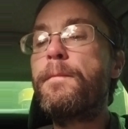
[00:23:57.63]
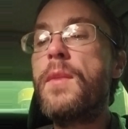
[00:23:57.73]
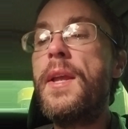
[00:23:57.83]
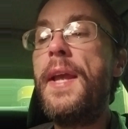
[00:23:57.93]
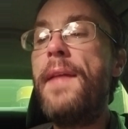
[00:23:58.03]

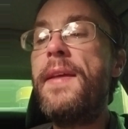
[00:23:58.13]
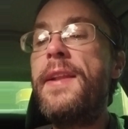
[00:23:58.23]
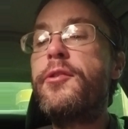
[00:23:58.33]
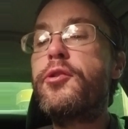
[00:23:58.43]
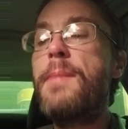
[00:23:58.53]
And then
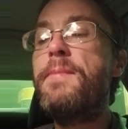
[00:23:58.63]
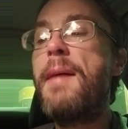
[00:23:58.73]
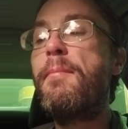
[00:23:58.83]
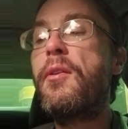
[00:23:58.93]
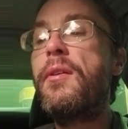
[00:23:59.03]
trip
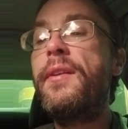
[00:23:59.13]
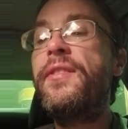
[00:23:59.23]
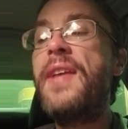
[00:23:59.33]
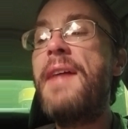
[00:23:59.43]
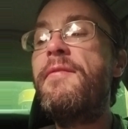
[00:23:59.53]
number
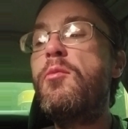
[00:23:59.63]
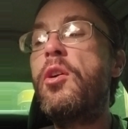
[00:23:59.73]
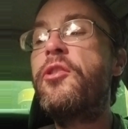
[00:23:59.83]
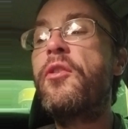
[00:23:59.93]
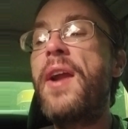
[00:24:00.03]
7
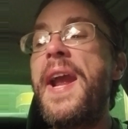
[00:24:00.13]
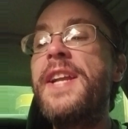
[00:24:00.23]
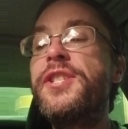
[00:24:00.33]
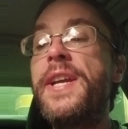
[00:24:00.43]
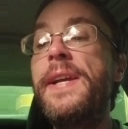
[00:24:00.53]
was for
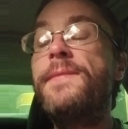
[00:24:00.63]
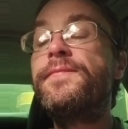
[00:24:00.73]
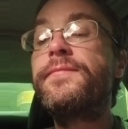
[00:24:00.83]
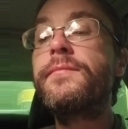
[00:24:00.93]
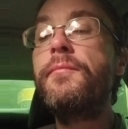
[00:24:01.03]
Angie.
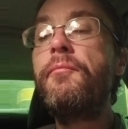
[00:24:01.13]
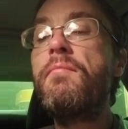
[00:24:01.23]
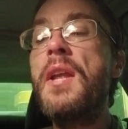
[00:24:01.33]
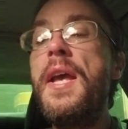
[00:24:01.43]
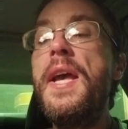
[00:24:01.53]

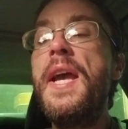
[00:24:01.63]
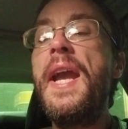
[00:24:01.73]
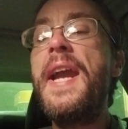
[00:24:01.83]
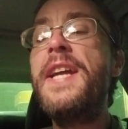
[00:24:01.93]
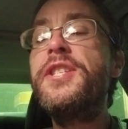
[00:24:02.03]

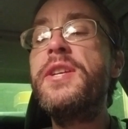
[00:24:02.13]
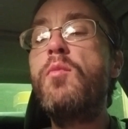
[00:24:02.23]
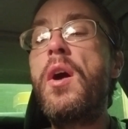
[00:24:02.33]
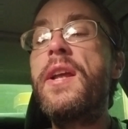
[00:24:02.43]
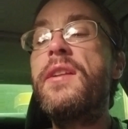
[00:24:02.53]
Angie
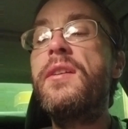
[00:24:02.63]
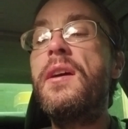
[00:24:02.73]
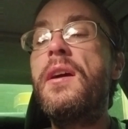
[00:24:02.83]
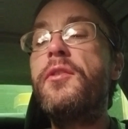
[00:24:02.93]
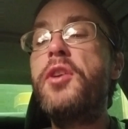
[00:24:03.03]
wanted
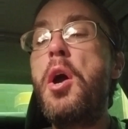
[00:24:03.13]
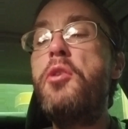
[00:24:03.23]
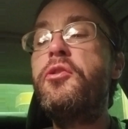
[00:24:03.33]
Toast